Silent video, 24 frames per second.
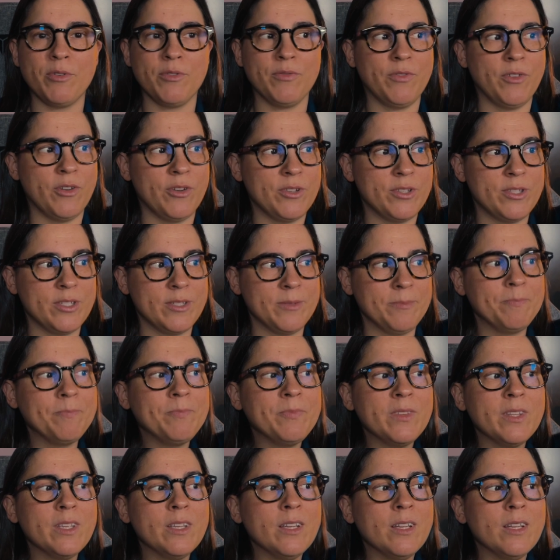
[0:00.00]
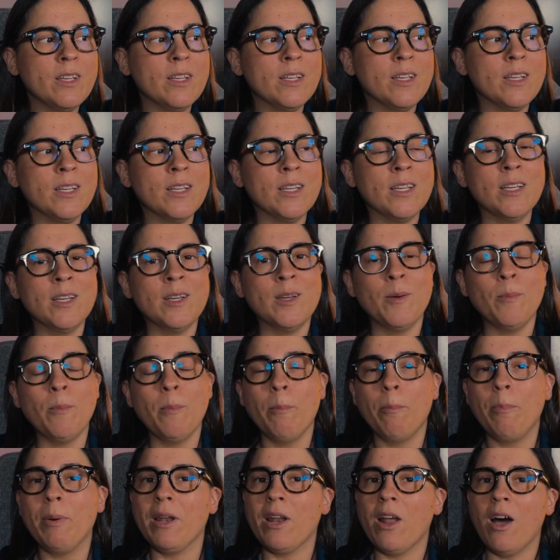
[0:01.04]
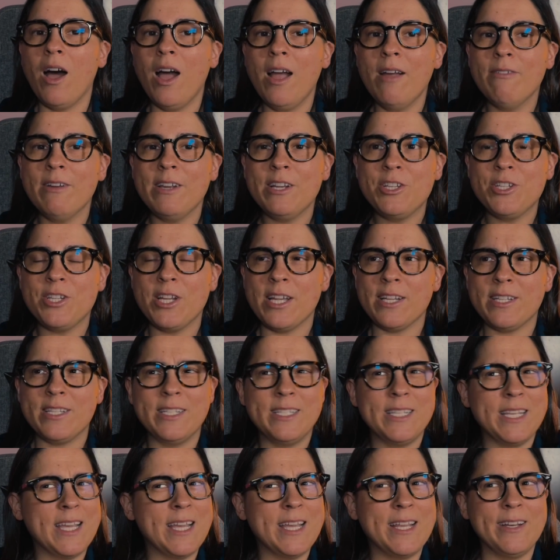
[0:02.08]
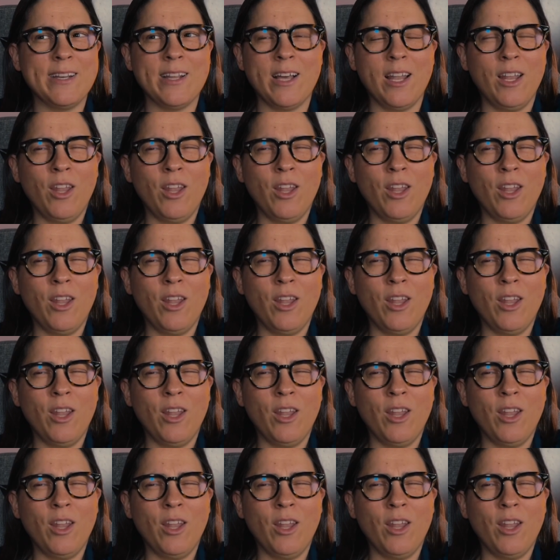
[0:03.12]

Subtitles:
those. But I reached out to Dan